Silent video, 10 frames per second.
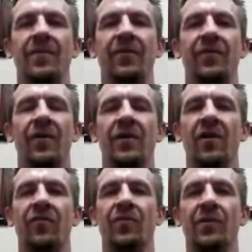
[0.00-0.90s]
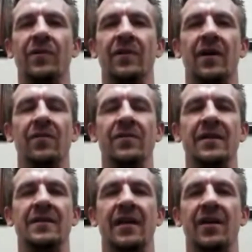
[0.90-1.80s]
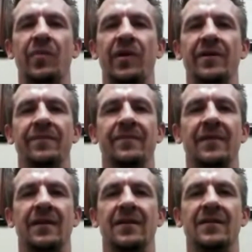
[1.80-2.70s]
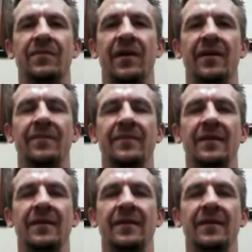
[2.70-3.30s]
if you're uncomfortable, always get a second opinion. That's my